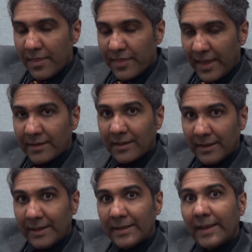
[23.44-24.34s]
then
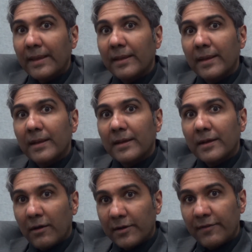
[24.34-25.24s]
clearly
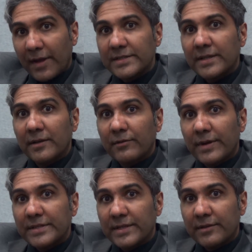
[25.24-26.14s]
cardiovascular
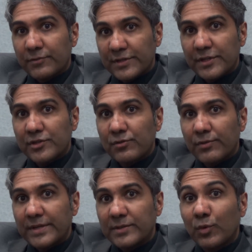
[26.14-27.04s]
risk and residual
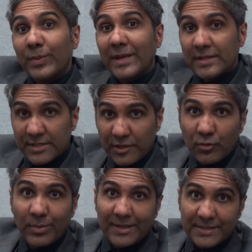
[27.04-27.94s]
risk will be
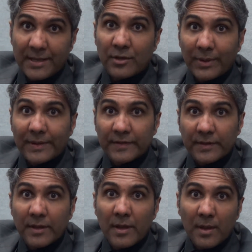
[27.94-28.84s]
considerably attenuated